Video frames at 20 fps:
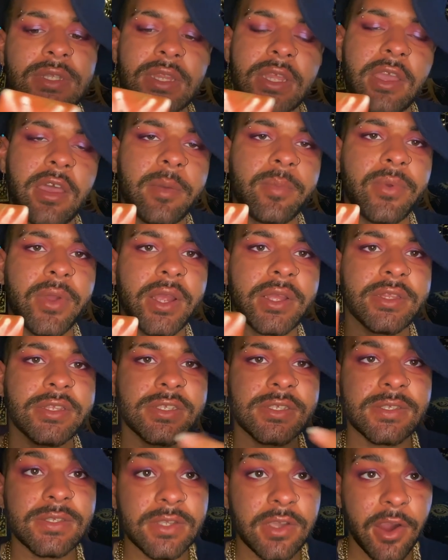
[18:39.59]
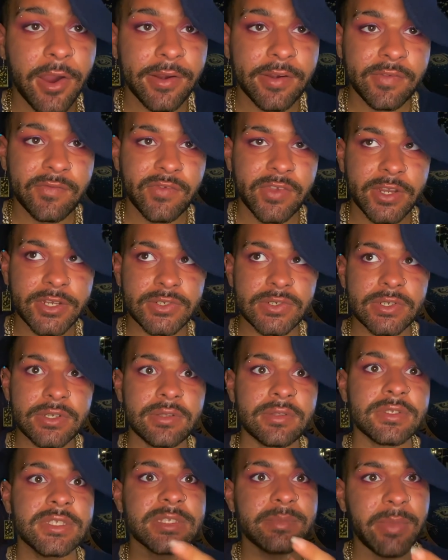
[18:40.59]
in the upright, this is a card of
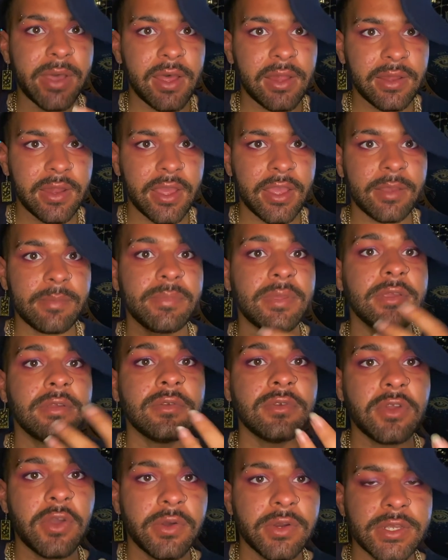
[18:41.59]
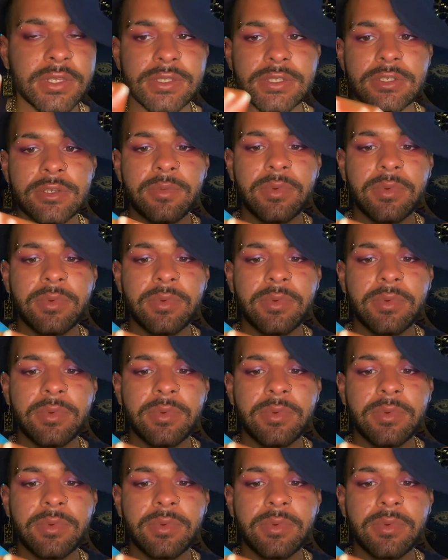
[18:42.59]
victory, spotlight, being noticed.